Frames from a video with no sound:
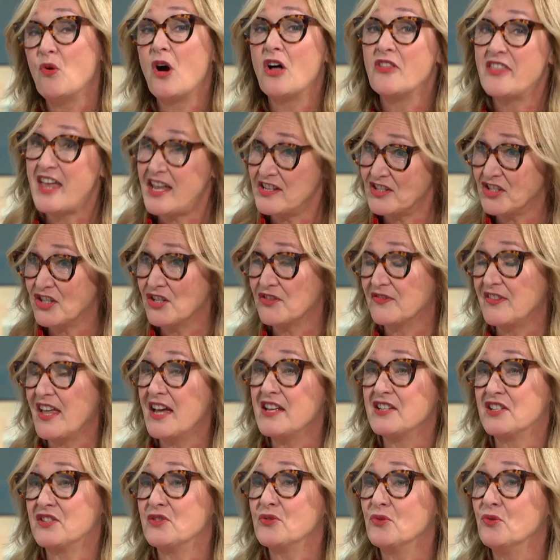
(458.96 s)
Well, that's
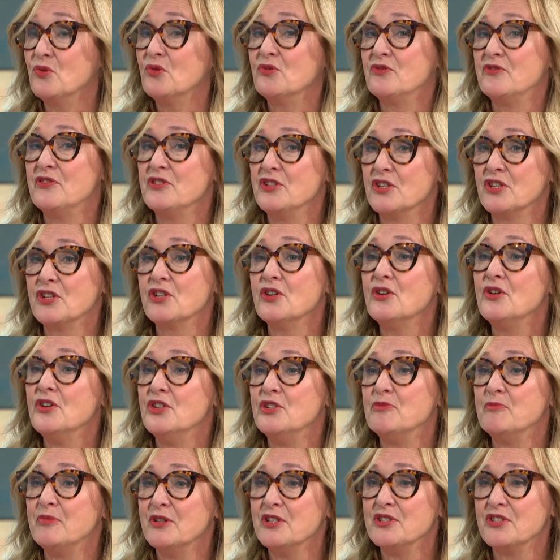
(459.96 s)
that's all for the
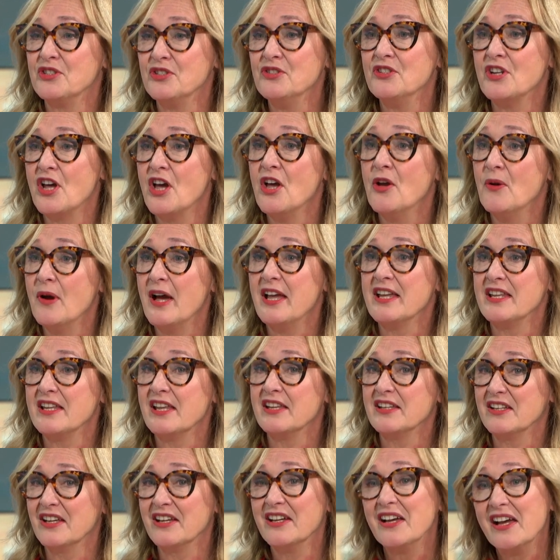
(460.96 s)
good, but you know.
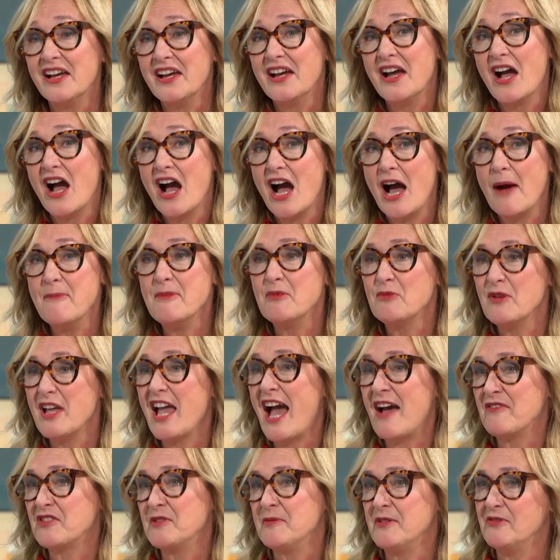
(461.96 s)
I mean, we
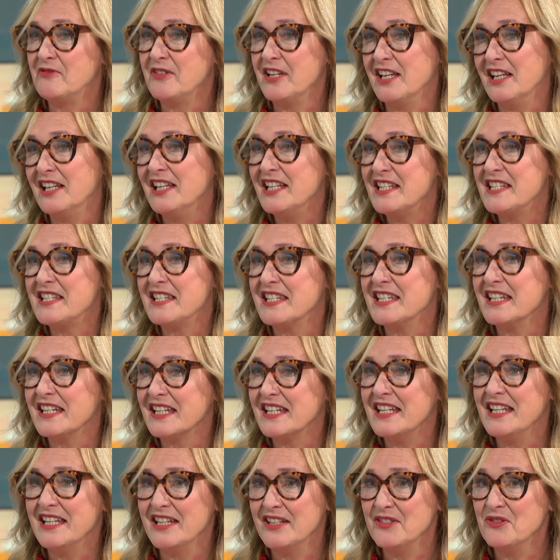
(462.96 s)
have to be realistic
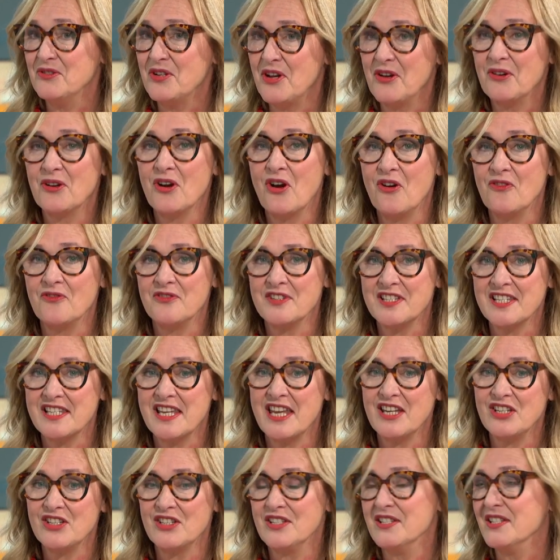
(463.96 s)
here, you know,
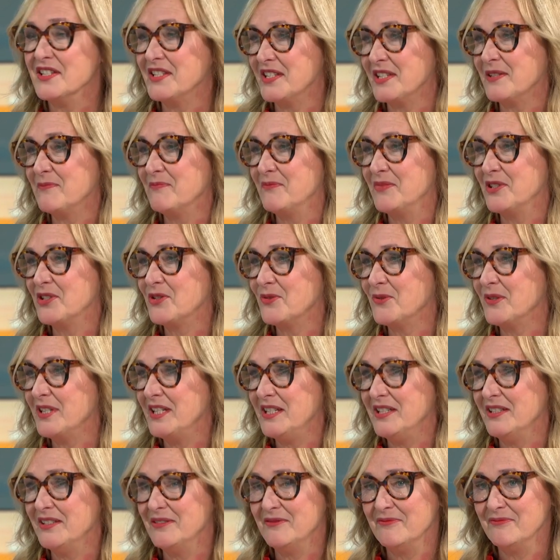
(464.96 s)
conversations
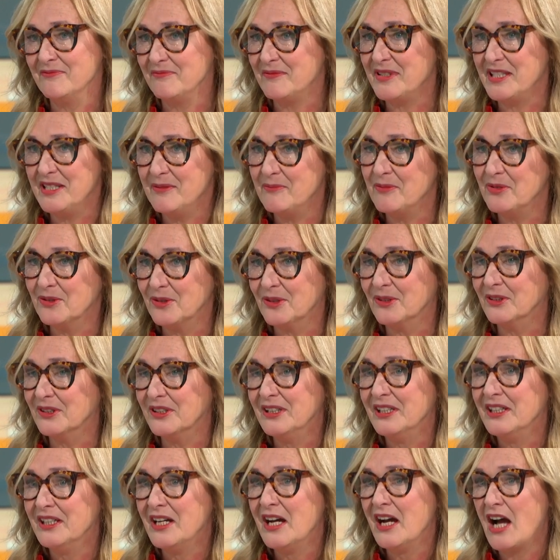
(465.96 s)
between people.
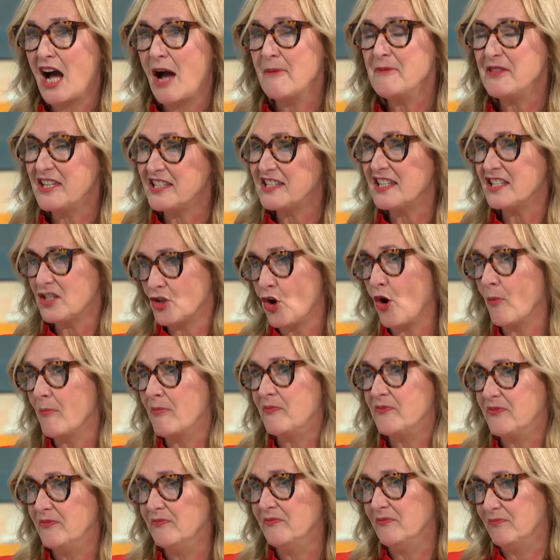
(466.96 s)
I mean, this is not
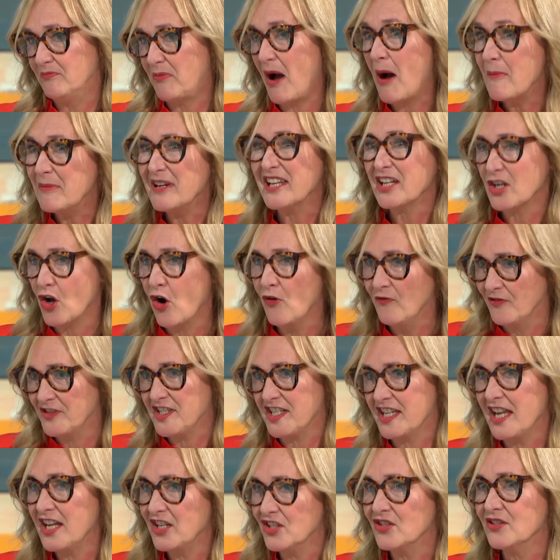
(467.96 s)
public
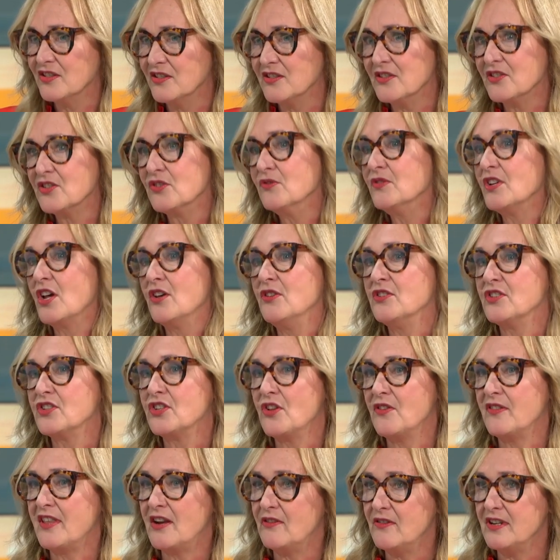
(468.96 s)
conversations, mm. you know.
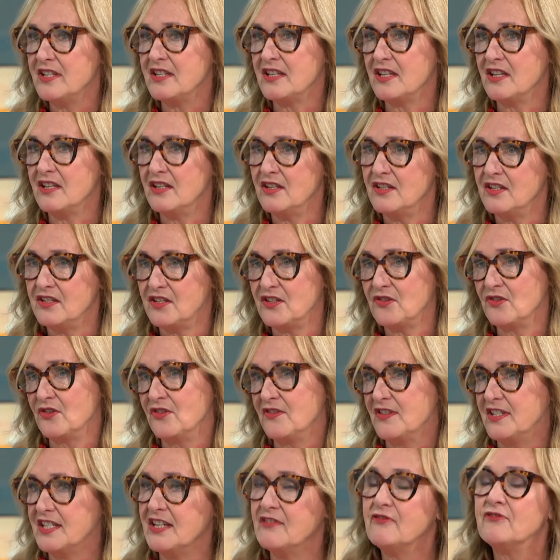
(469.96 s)
So there is a, a mm. sort
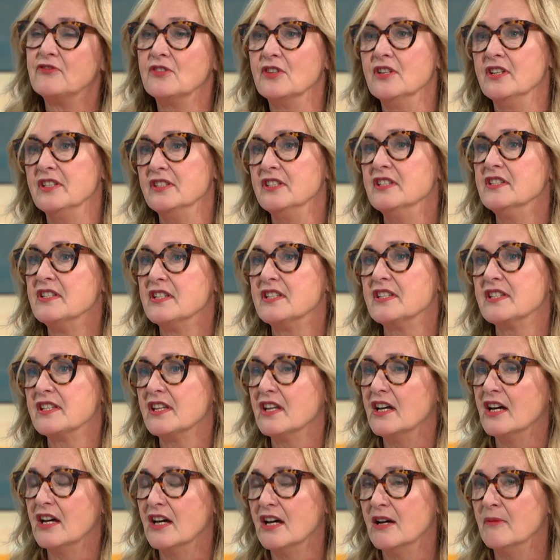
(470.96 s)
of difference.
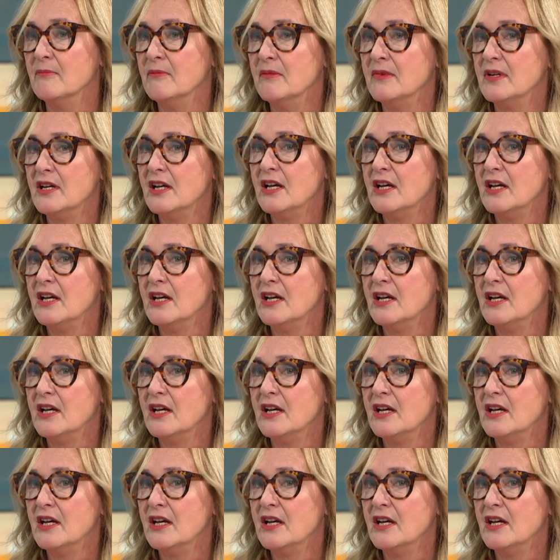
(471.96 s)
Um,